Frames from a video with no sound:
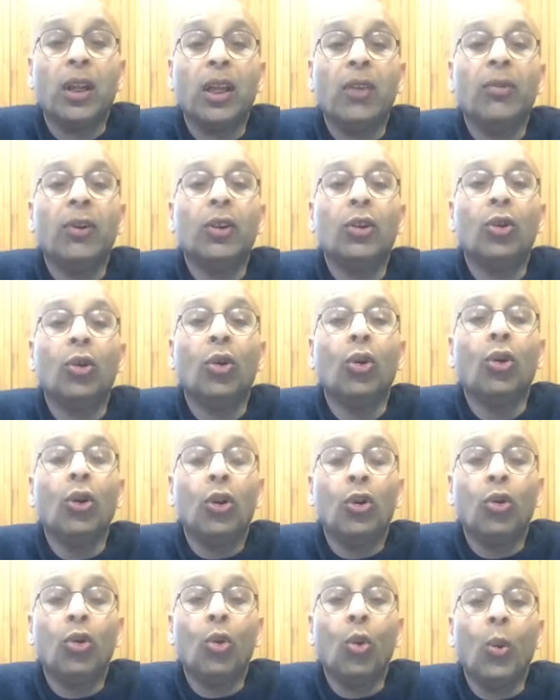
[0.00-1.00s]
Even though
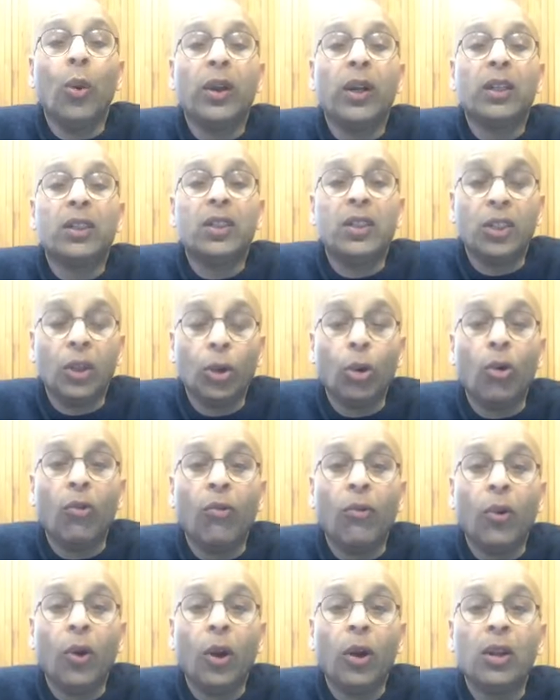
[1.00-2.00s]
you were at zero
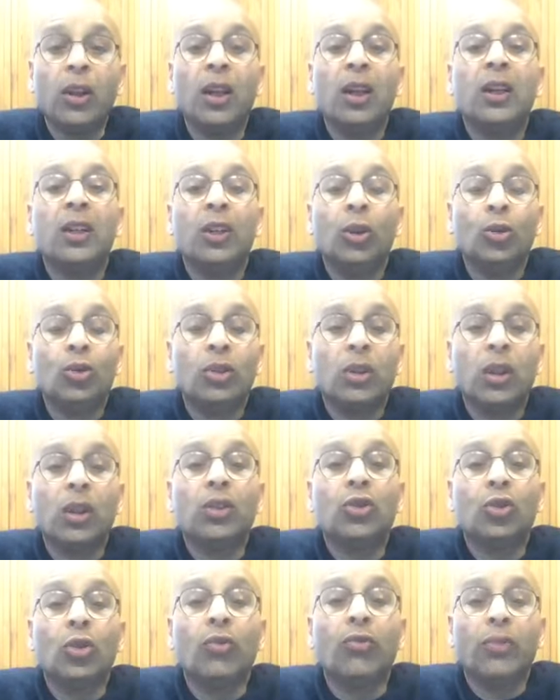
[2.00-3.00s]
fault, you
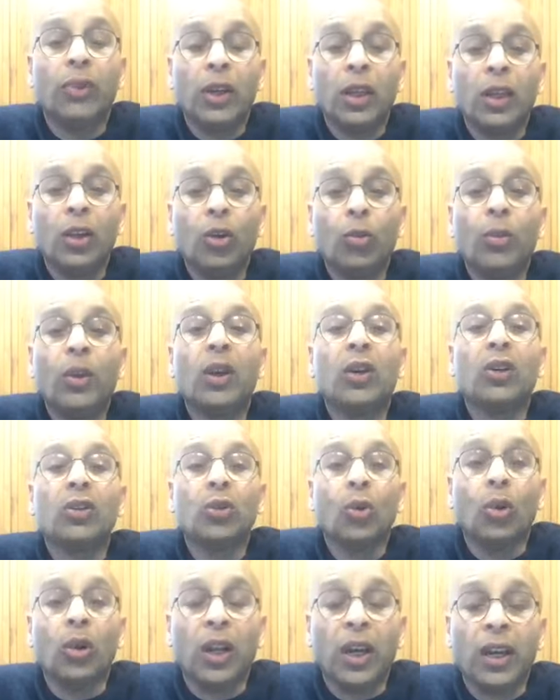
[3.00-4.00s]
still should forgive, because,
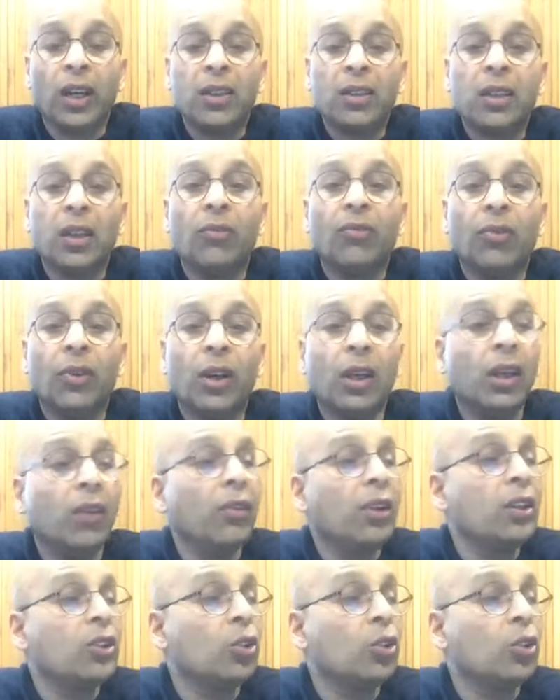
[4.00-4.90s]
like I said, forgiving